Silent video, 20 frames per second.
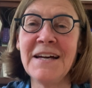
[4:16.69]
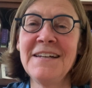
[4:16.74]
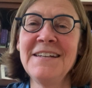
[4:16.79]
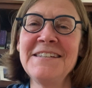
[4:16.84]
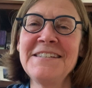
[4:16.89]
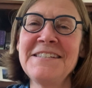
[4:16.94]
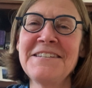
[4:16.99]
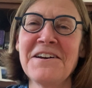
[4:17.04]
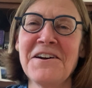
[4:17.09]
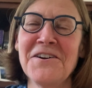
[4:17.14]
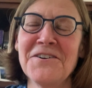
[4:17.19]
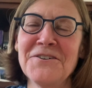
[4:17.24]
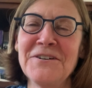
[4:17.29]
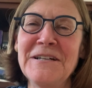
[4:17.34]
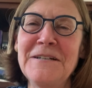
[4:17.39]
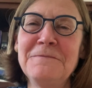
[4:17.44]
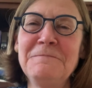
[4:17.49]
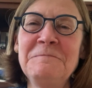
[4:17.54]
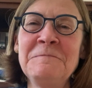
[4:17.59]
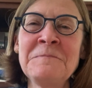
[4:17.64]

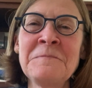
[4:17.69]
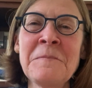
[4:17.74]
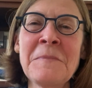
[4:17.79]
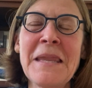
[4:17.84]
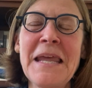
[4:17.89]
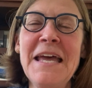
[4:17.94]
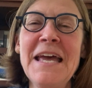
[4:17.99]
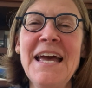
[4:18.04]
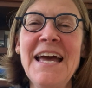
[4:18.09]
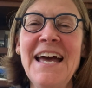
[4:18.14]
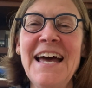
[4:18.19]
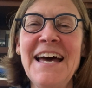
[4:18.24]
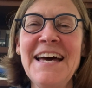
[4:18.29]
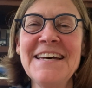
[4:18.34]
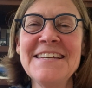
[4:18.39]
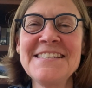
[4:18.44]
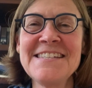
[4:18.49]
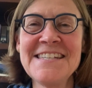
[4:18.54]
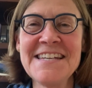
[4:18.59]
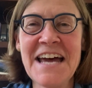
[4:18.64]
sorry,
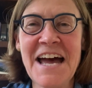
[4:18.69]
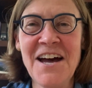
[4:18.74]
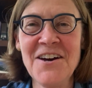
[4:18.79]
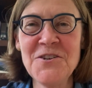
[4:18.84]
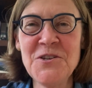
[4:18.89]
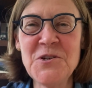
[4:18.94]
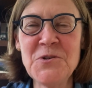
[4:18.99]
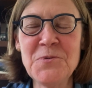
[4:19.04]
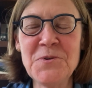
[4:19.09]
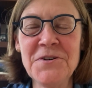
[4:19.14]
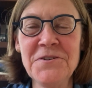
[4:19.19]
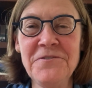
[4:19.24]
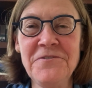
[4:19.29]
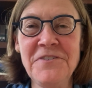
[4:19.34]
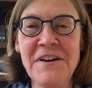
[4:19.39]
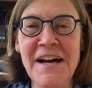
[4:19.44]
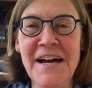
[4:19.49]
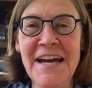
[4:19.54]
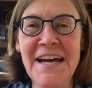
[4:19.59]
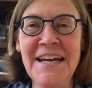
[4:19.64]
as to how you will
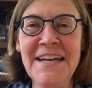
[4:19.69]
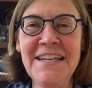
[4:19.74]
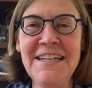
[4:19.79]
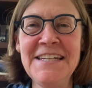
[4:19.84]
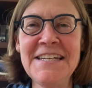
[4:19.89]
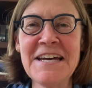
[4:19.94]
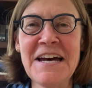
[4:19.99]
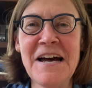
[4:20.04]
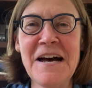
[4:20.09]
find